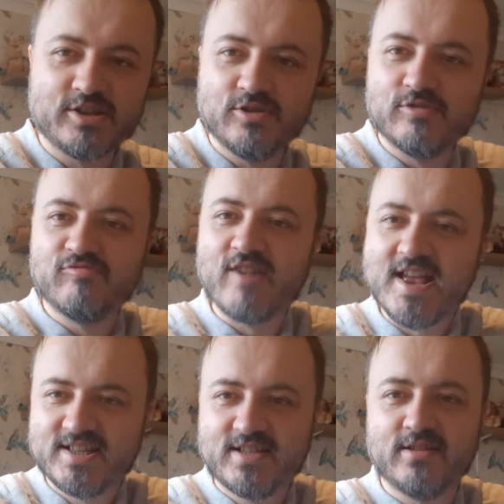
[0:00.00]
You can
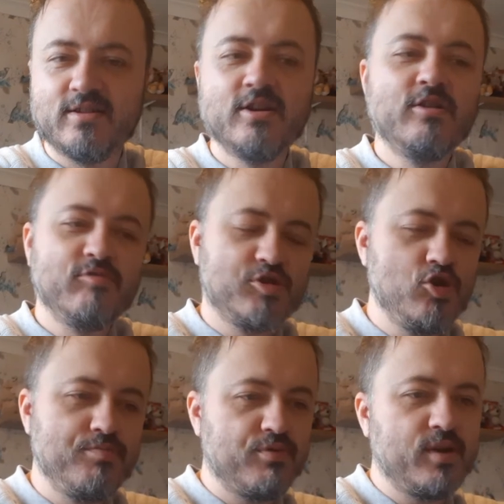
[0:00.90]
rest and
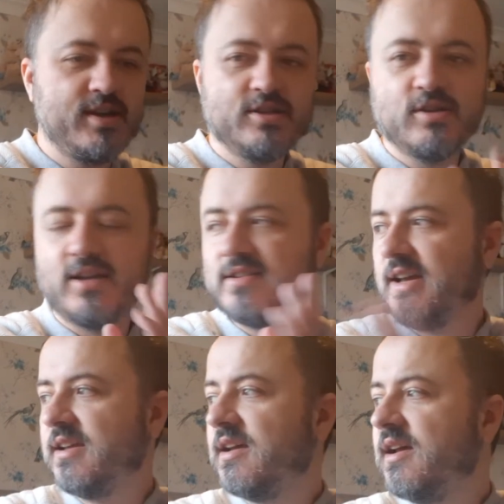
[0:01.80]
recuperate and like
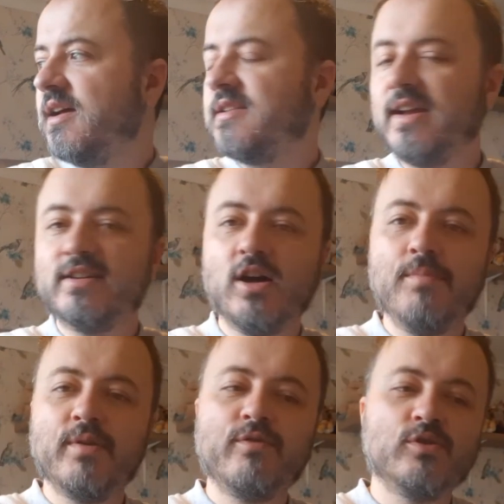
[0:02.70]
take time.
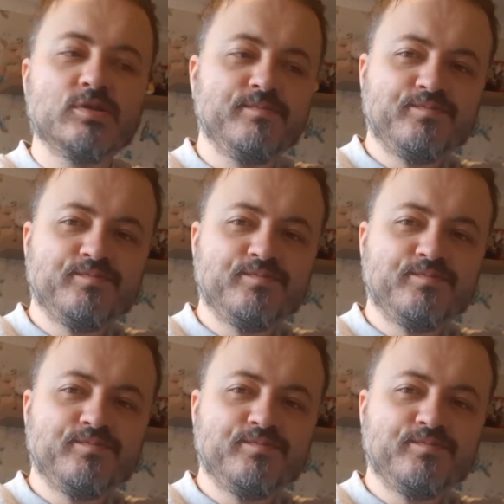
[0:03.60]
But of course,